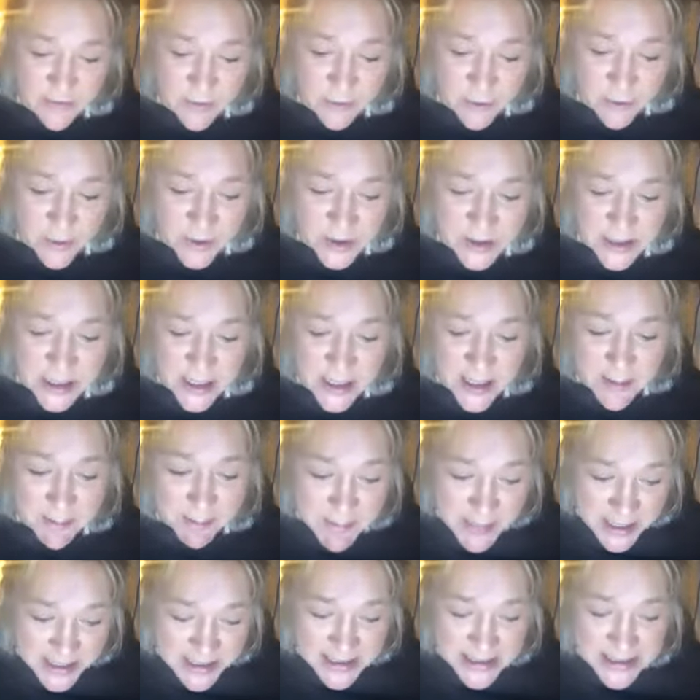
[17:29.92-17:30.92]
forward.
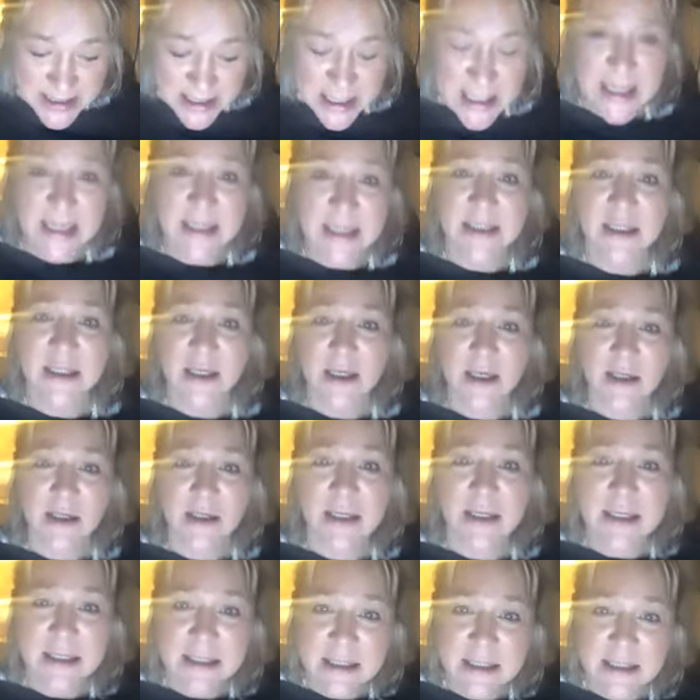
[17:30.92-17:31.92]
Meditate,
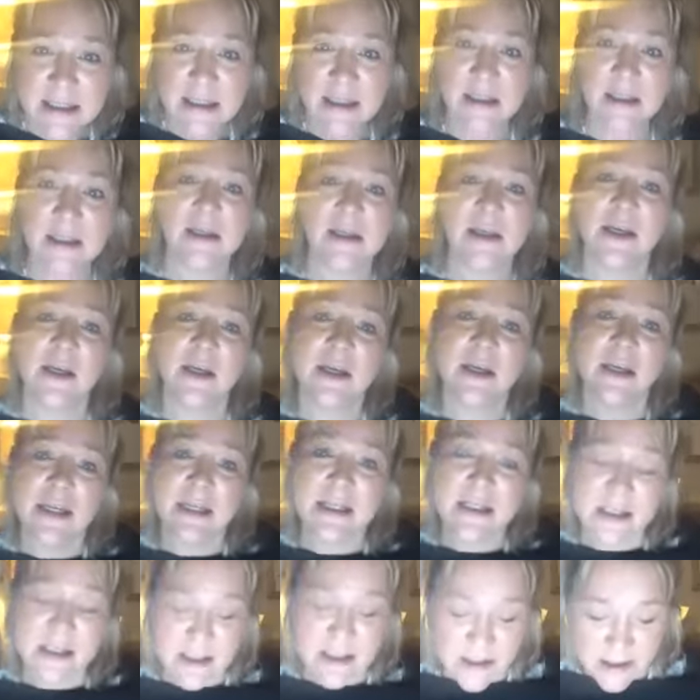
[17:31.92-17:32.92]
listen
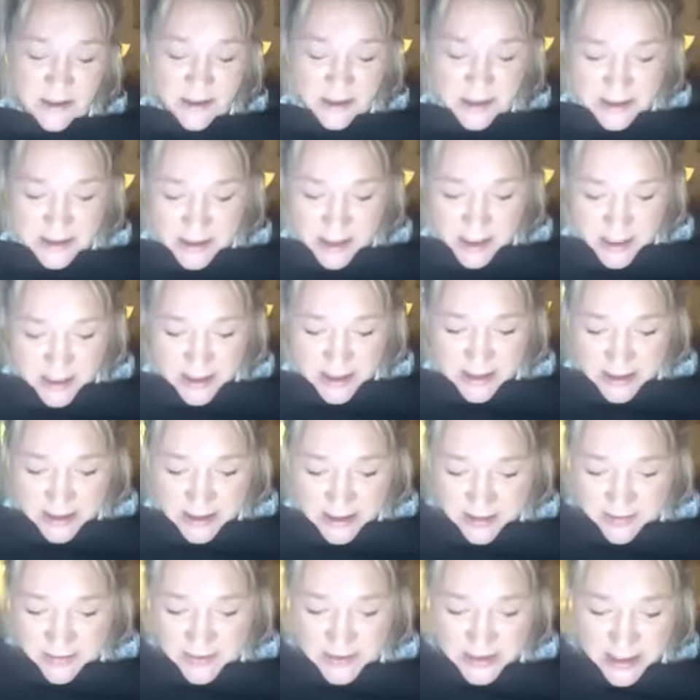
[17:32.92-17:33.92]
to the silence,
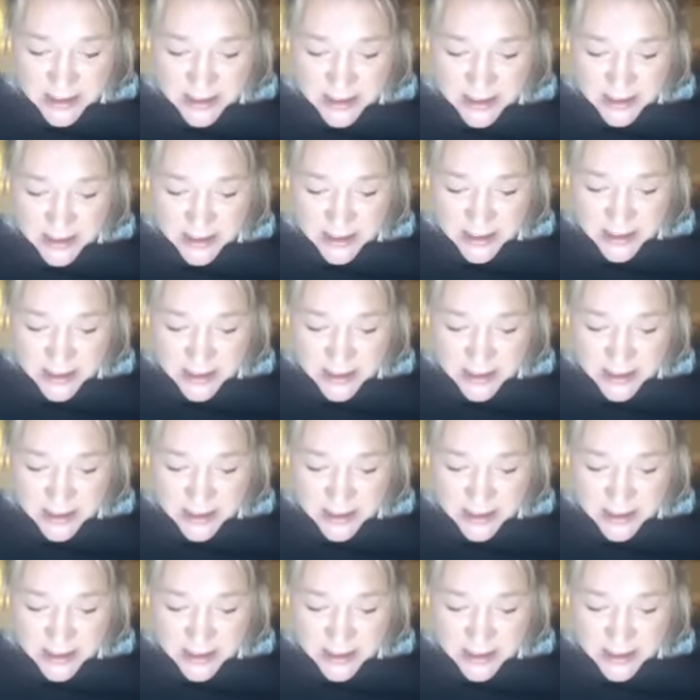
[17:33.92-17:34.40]
as I said to you